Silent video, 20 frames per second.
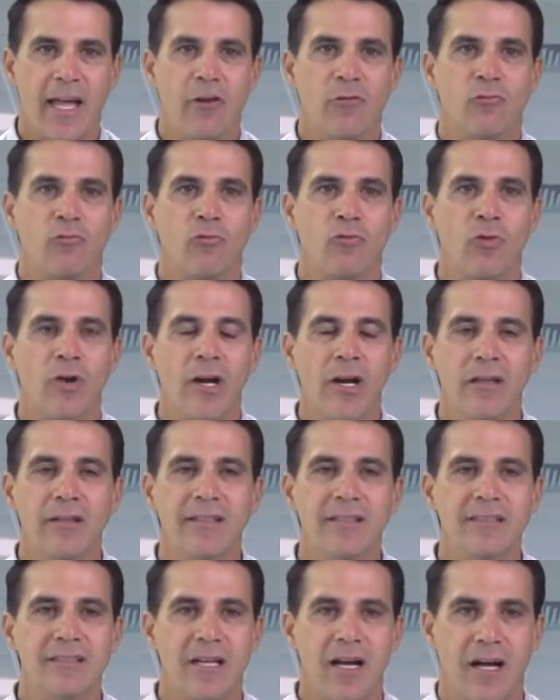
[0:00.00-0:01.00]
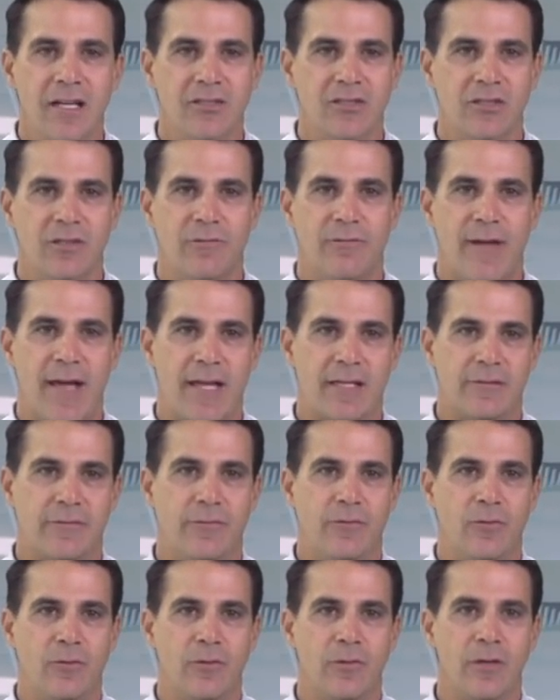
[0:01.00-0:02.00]
and rarely touched fast
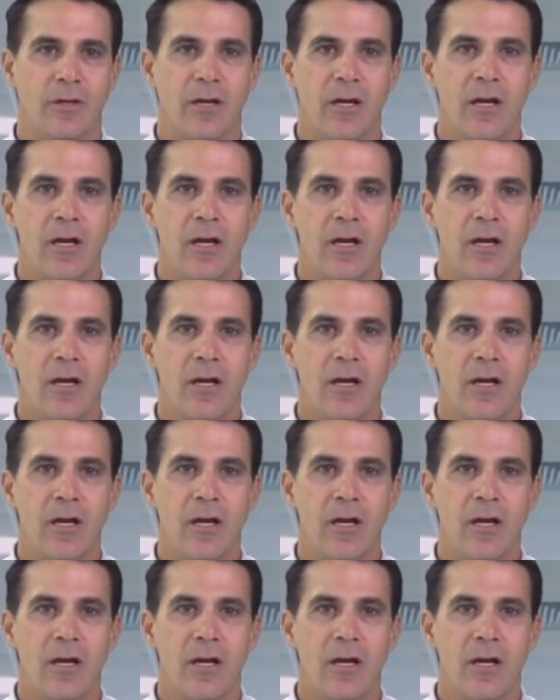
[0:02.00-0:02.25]
food.